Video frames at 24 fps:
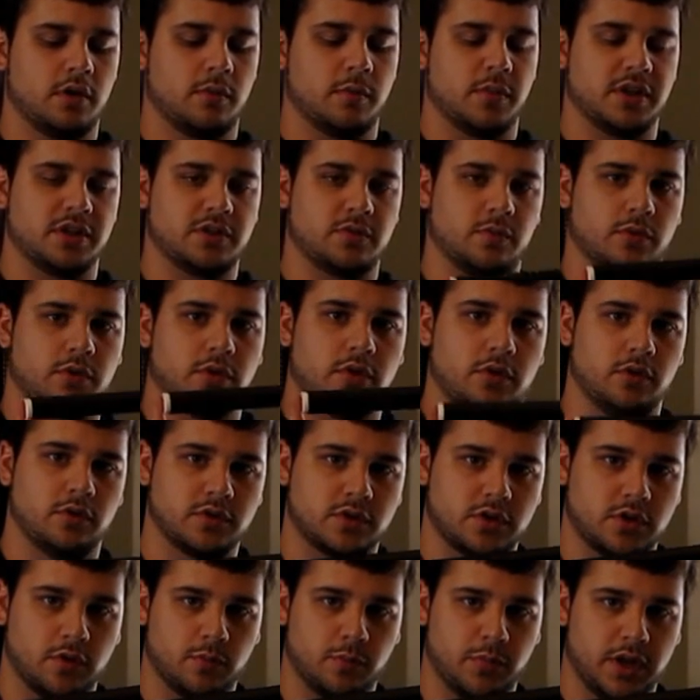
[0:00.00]
Basically, what I'm gonna do
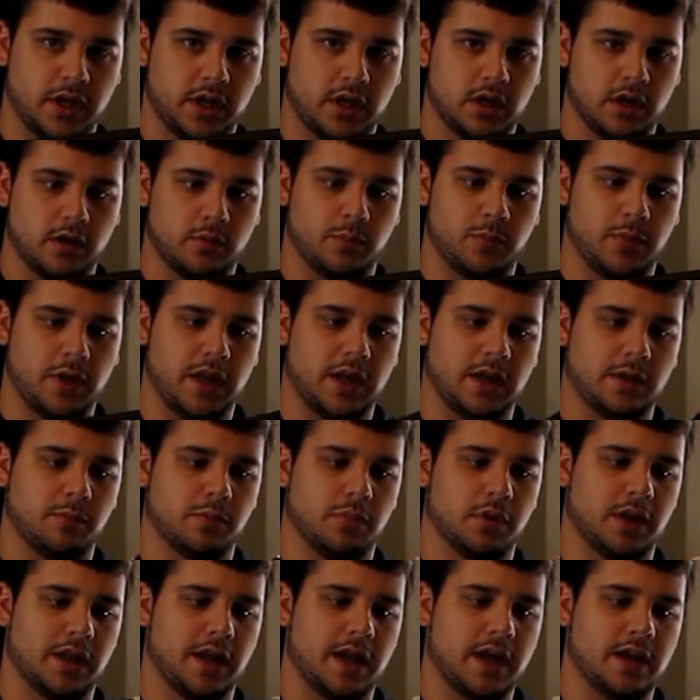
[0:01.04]
is go pick up a
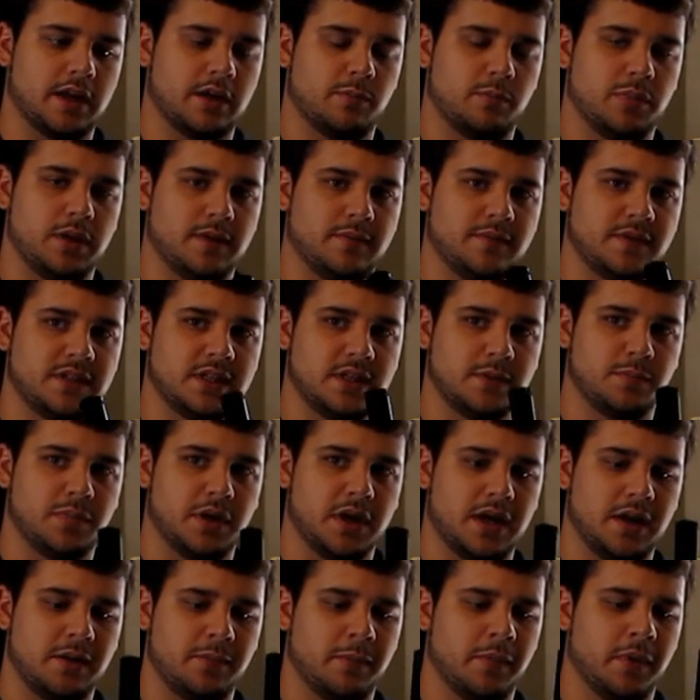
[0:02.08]
black PVC
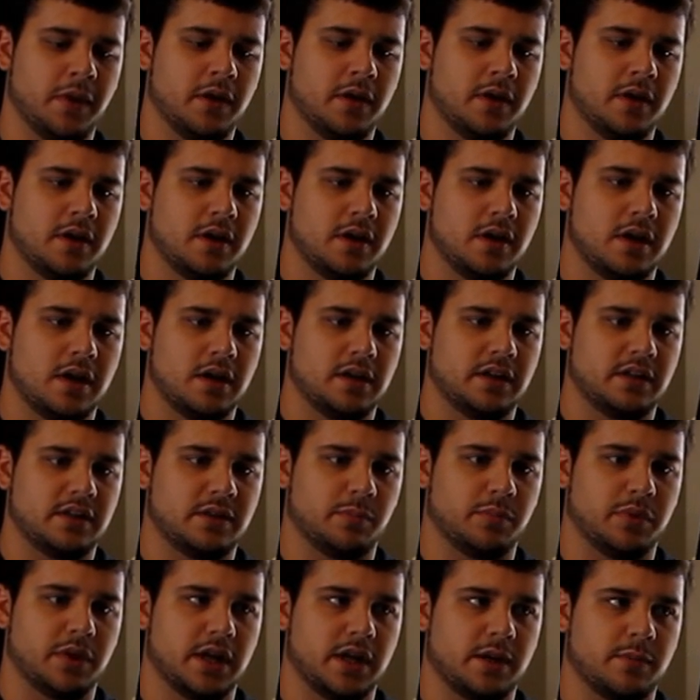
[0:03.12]
pipe. I like the
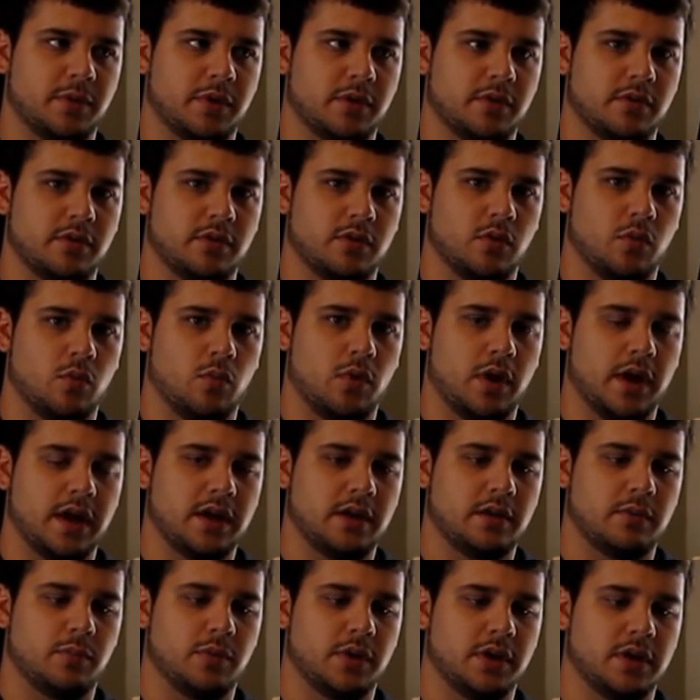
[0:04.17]
black better than the
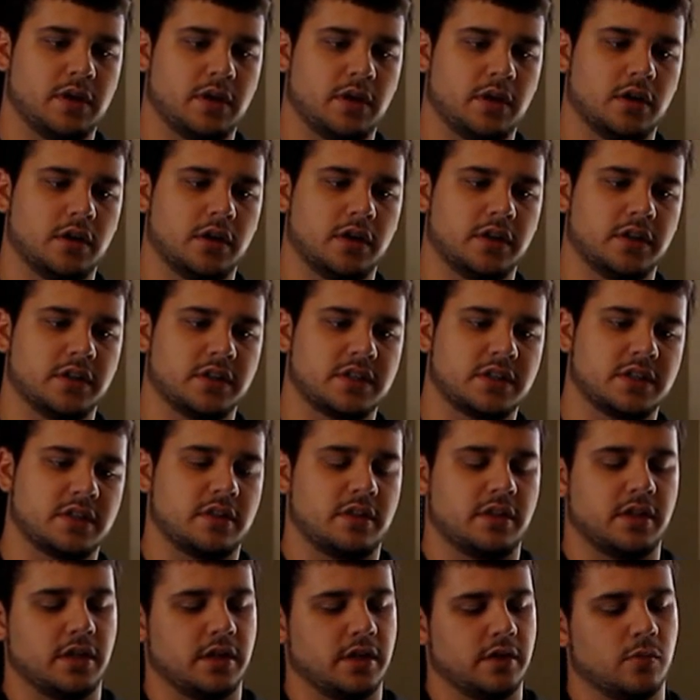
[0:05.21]
white because
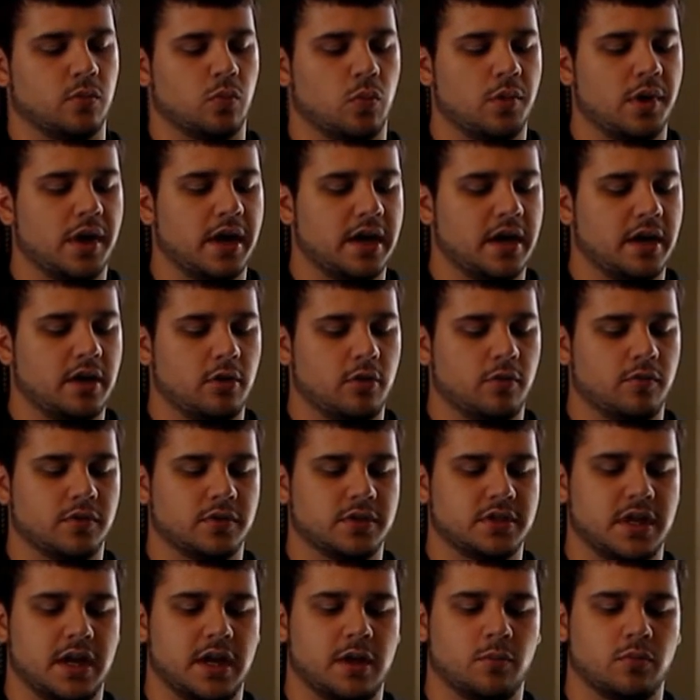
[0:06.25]
the white over
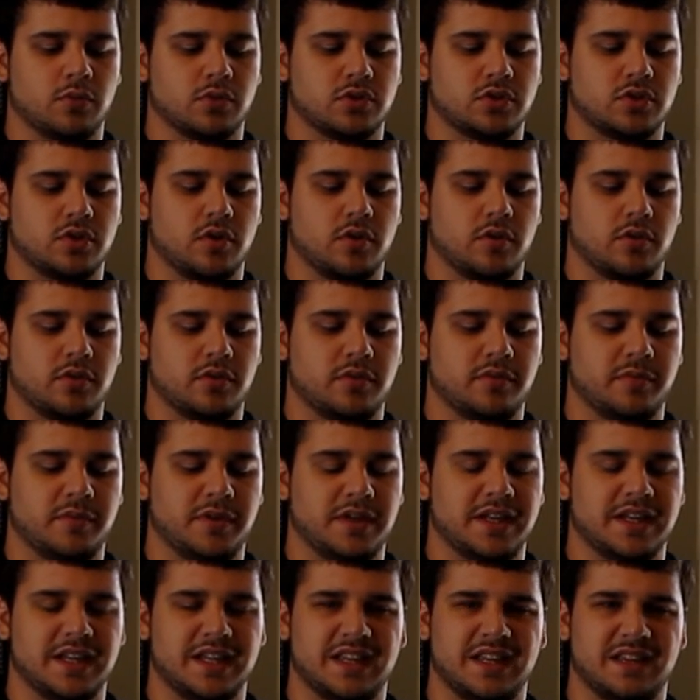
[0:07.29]
time will start
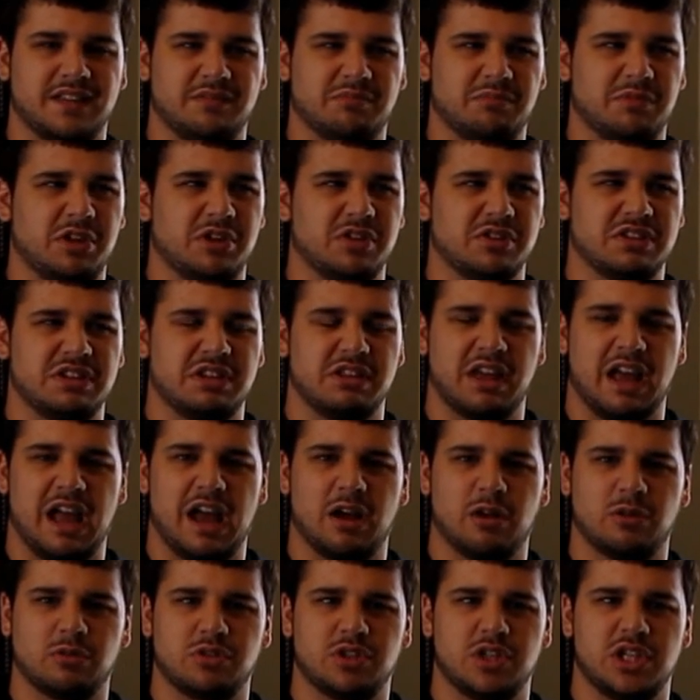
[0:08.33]
getting, you can see the
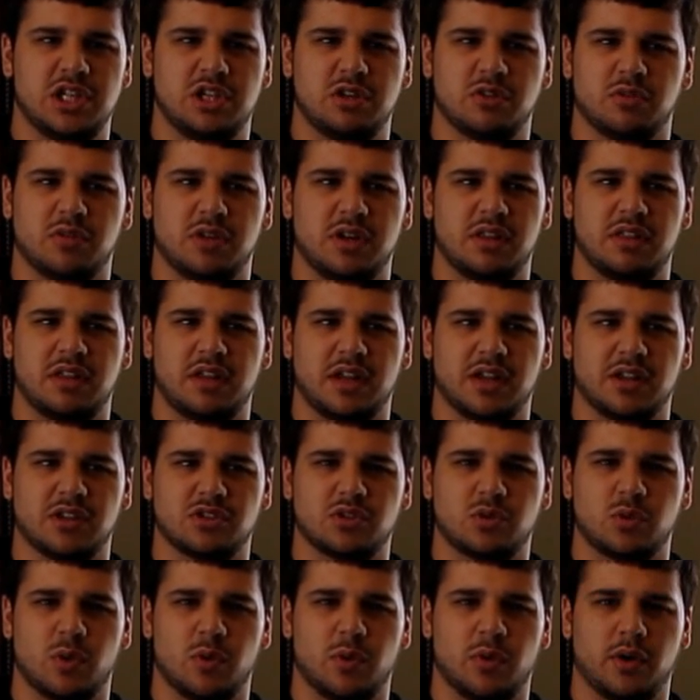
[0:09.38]
algae or anything
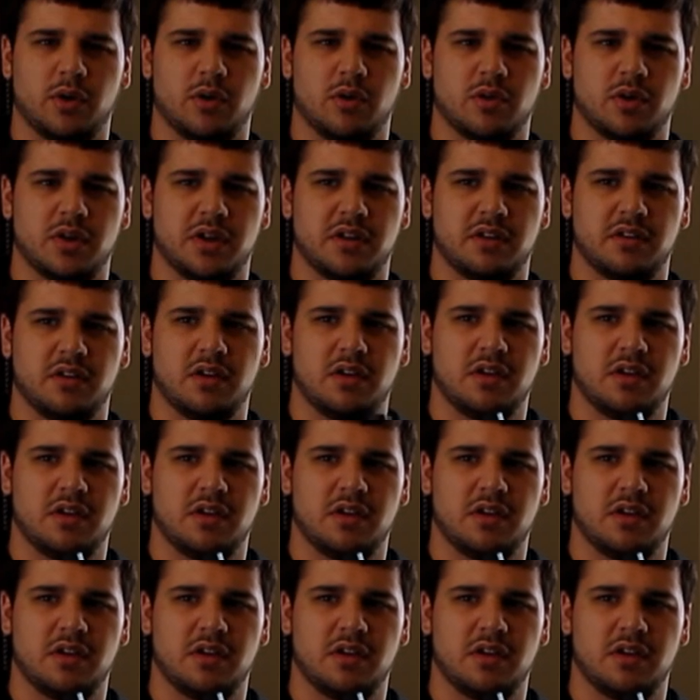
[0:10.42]
else growing on it.